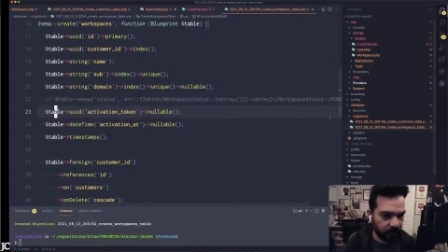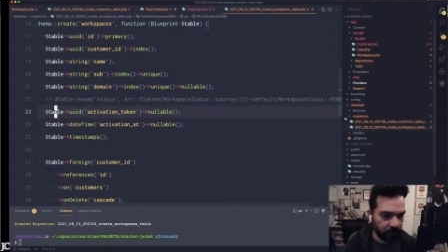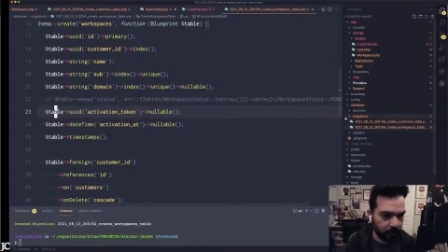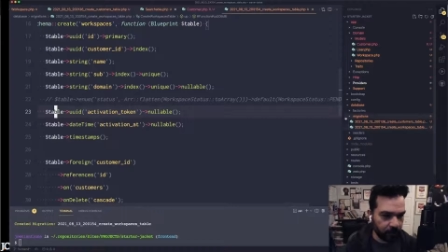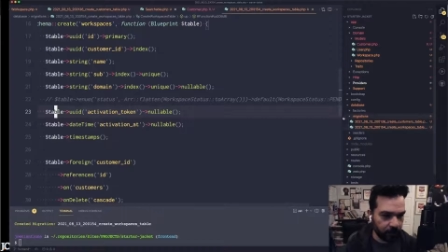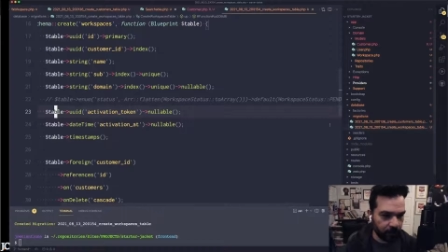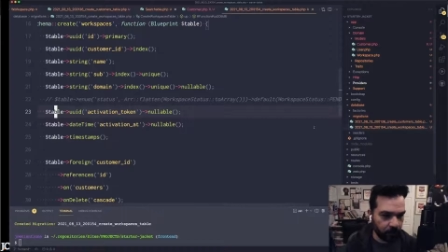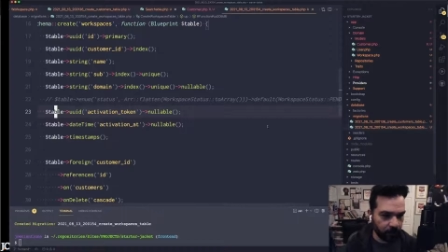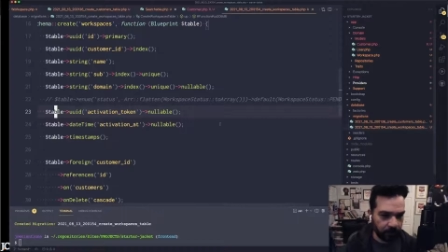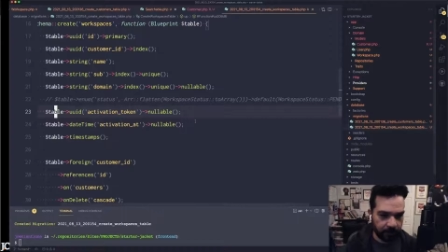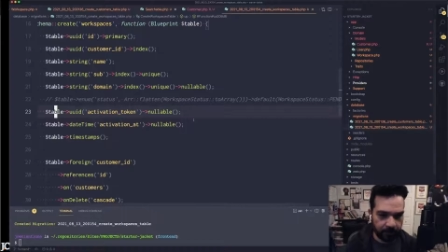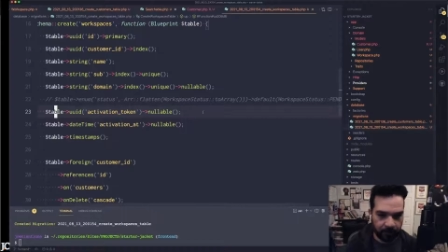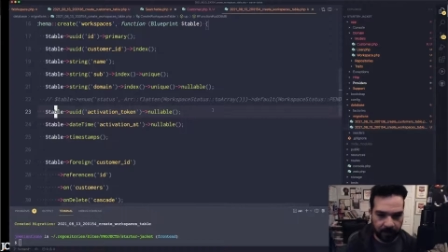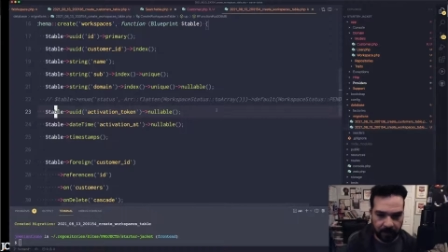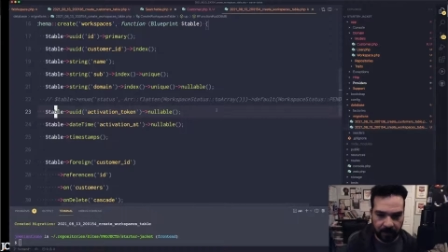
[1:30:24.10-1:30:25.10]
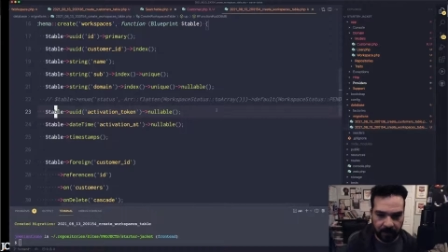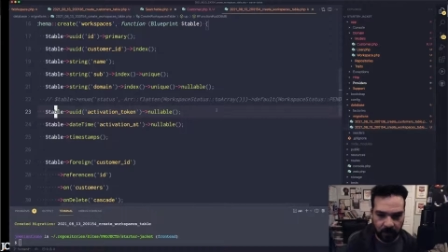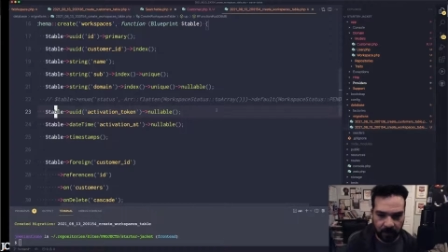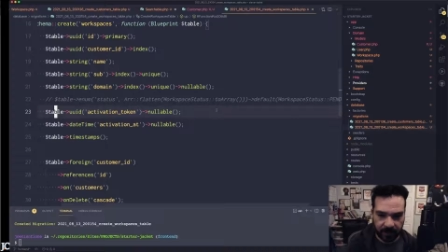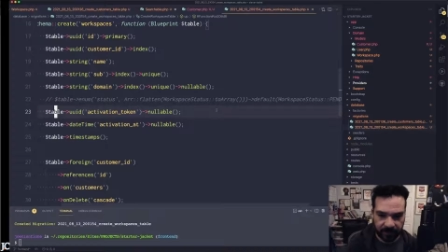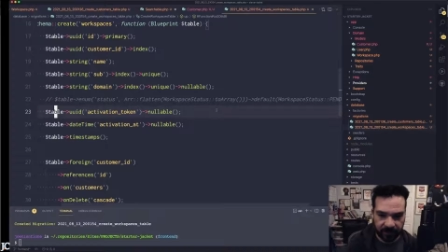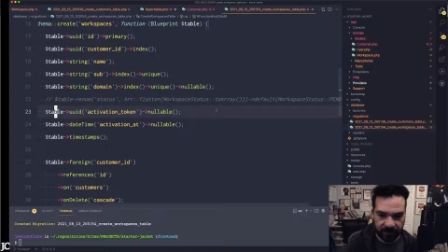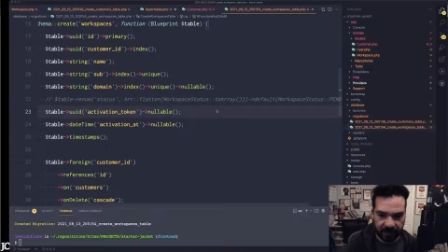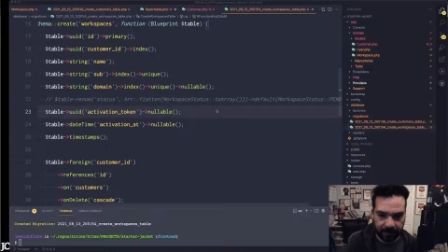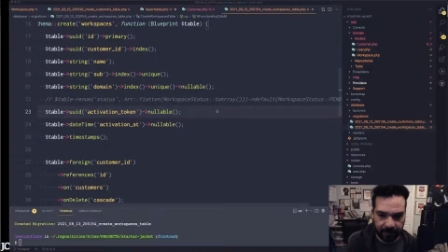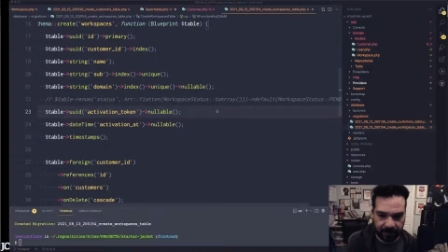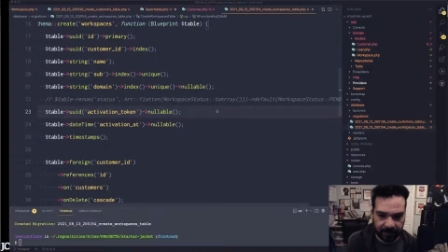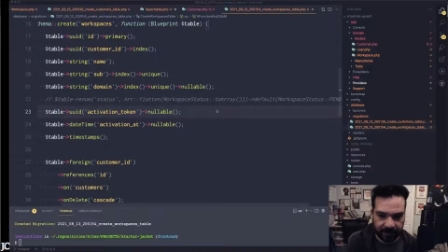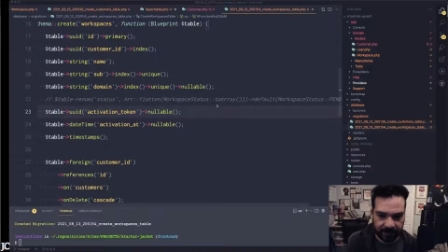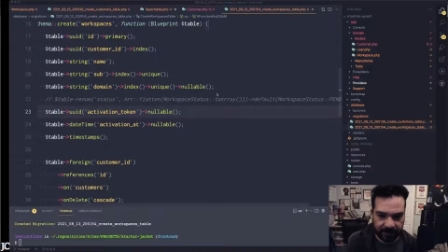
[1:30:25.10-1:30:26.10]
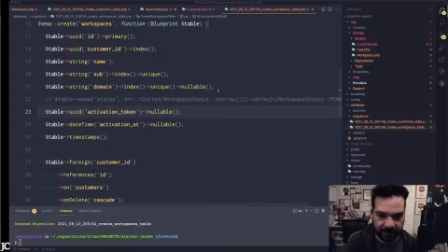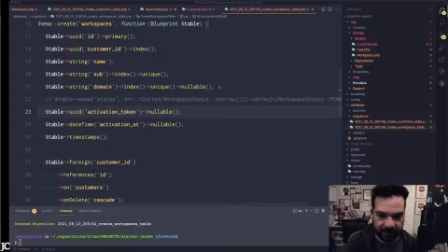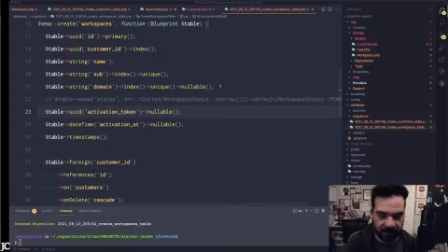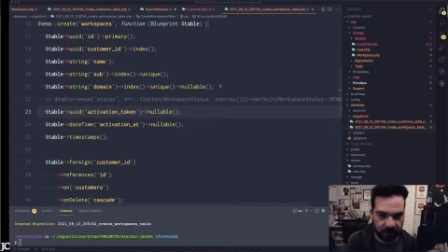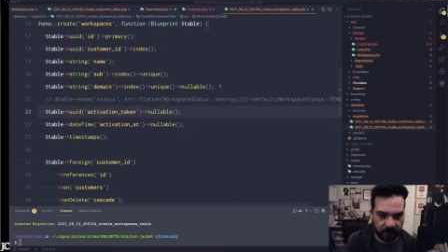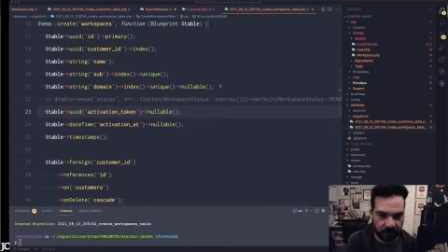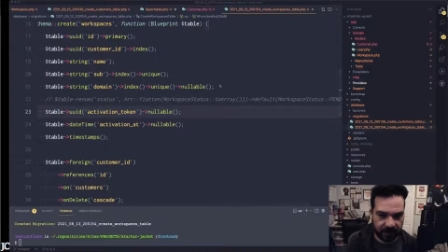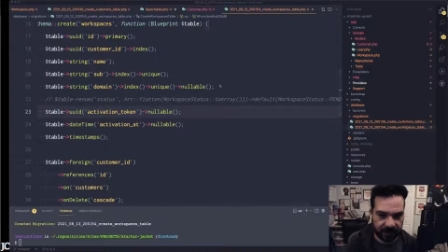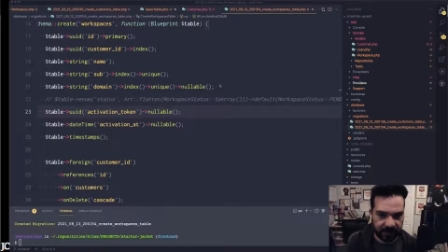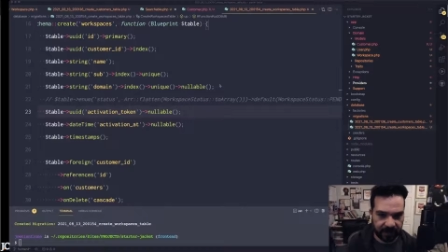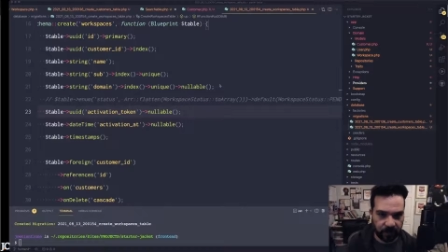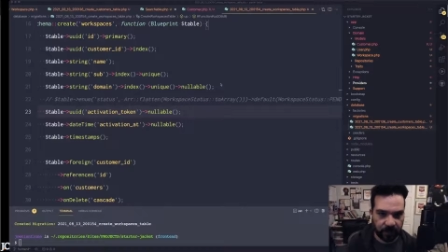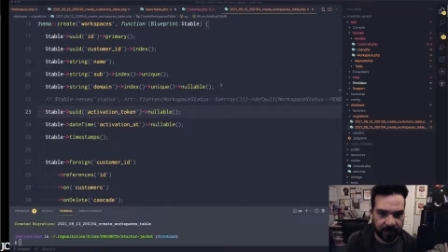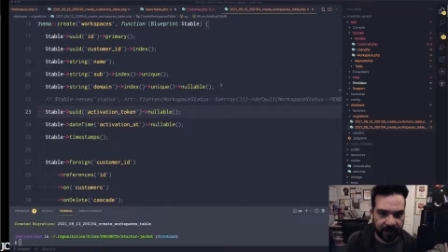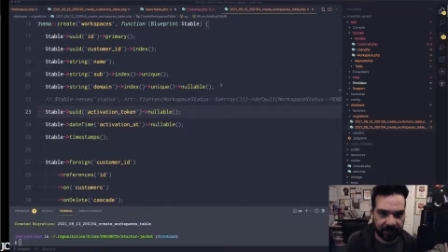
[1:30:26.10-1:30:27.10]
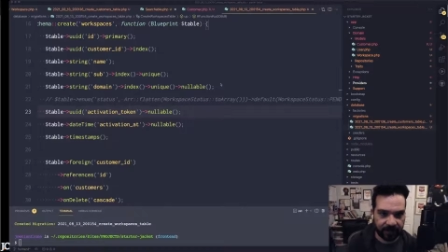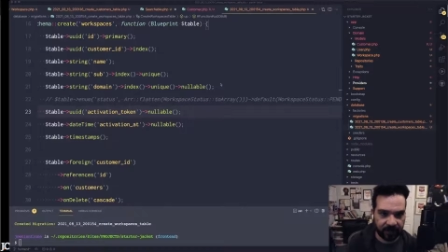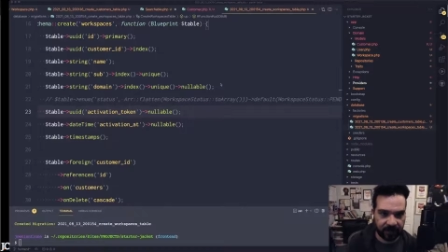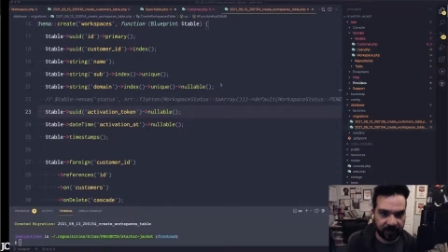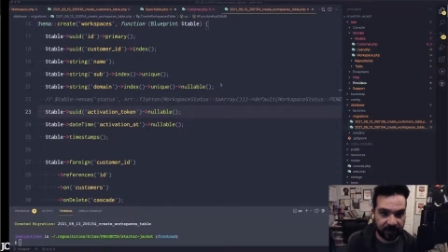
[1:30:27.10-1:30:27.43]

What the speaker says: a point where I may want to stop, but let me see here because I think we got everything.